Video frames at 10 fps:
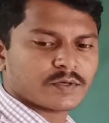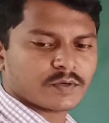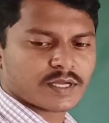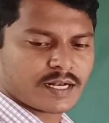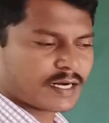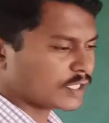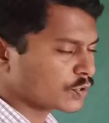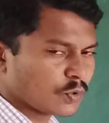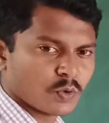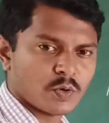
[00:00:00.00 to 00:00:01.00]
Okay, let us
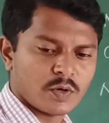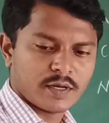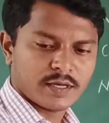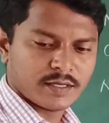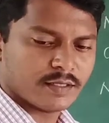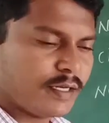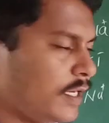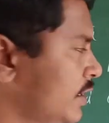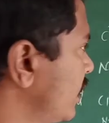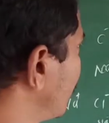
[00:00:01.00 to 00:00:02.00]
go in
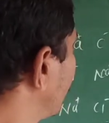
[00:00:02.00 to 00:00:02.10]
detail.